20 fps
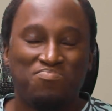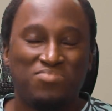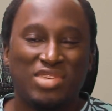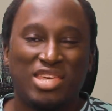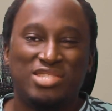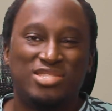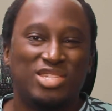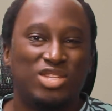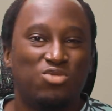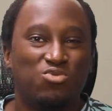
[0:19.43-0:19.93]

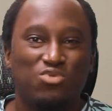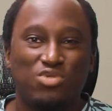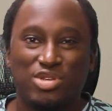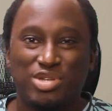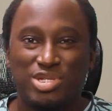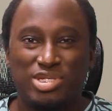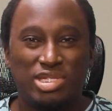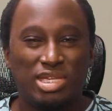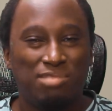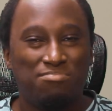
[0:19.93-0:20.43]
it didn't
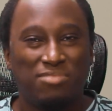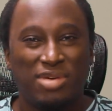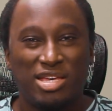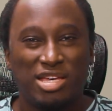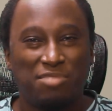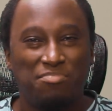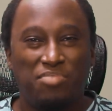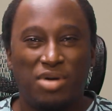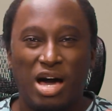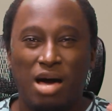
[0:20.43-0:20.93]
really seem like
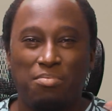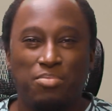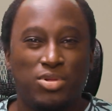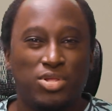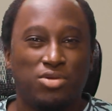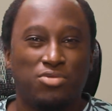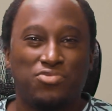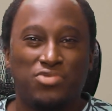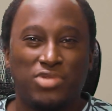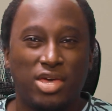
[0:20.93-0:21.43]
a
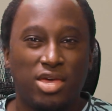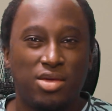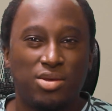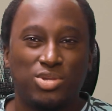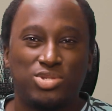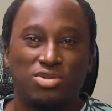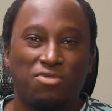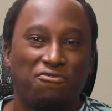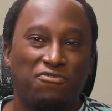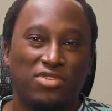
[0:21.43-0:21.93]
popular thing,
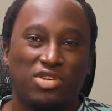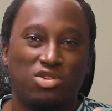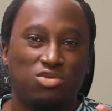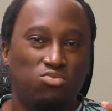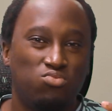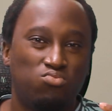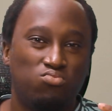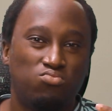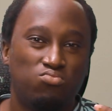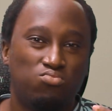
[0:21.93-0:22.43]
so I figured